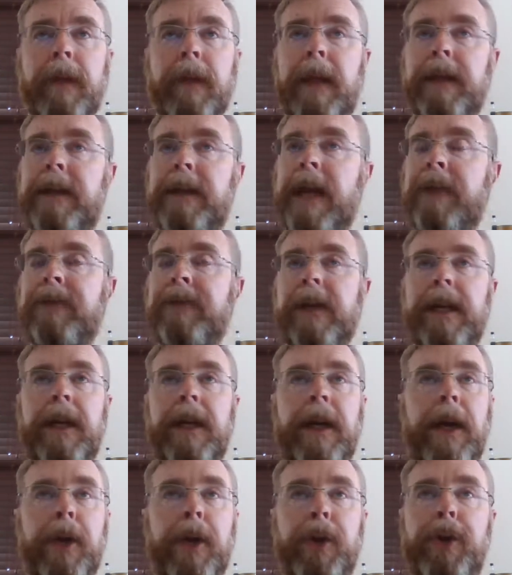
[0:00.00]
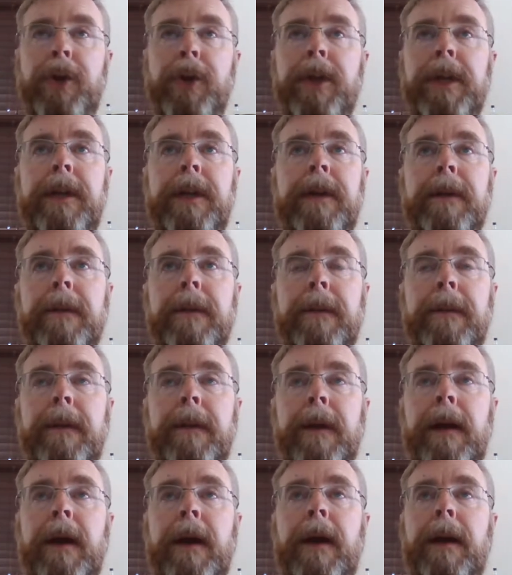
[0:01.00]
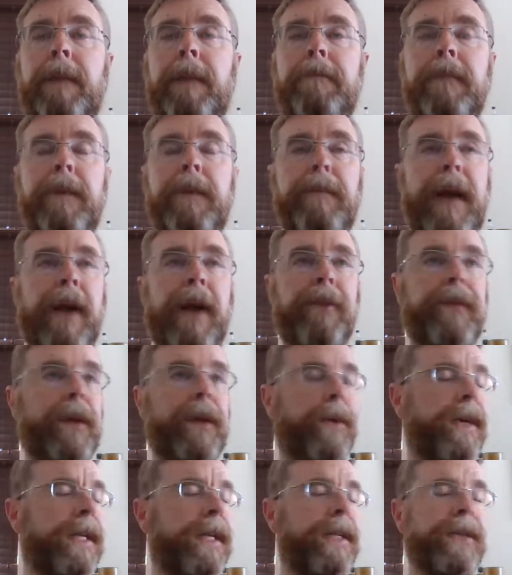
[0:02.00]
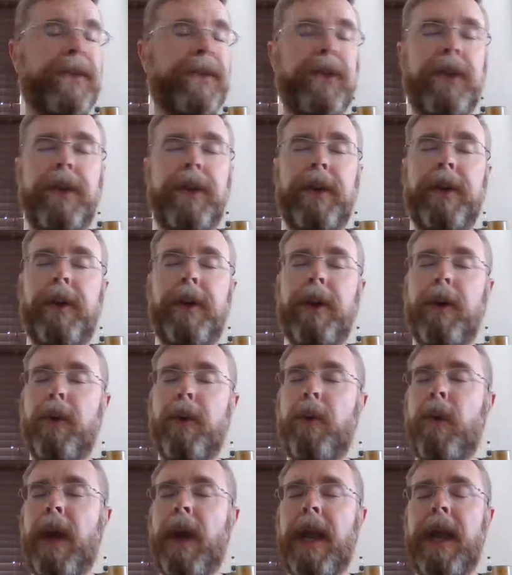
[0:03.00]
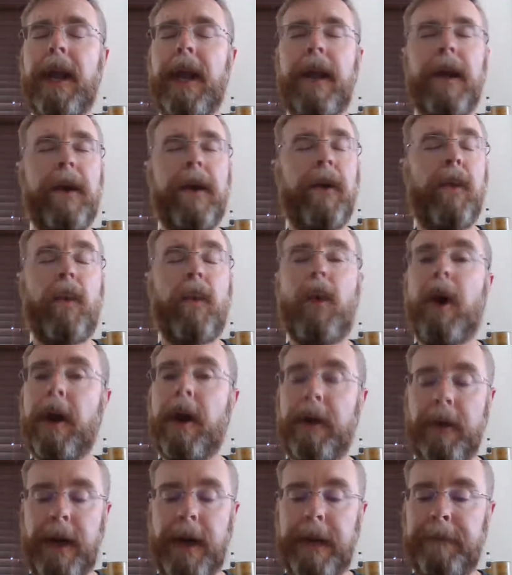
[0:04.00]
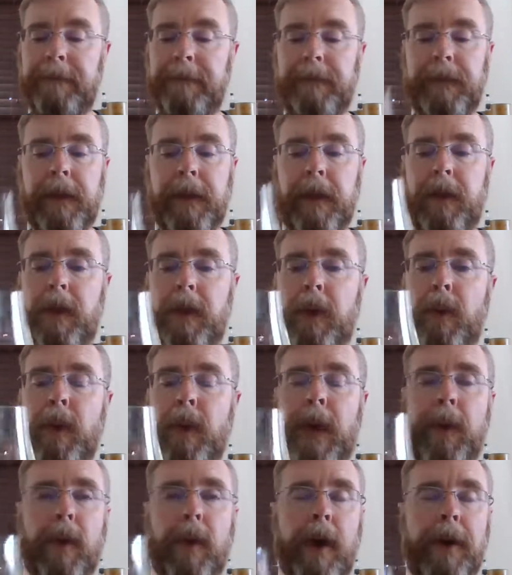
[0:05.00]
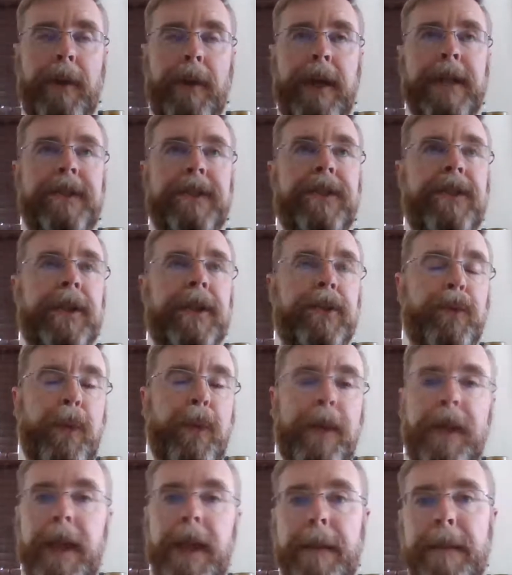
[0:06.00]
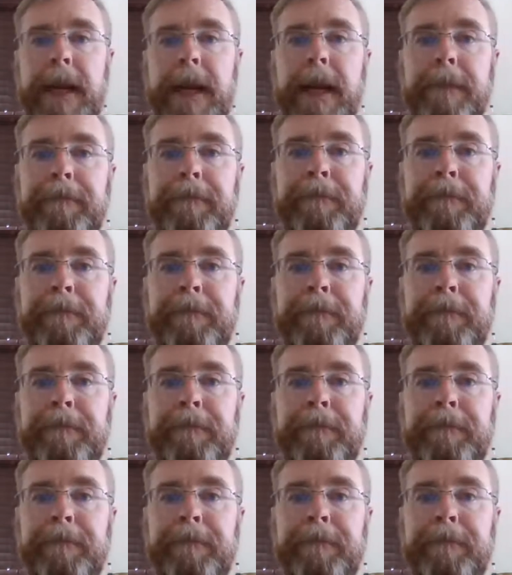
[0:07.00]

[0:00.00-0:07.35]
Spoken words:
Definitely a good mouthfeel. It is no way watery. No way watery. It sticks with you a minute.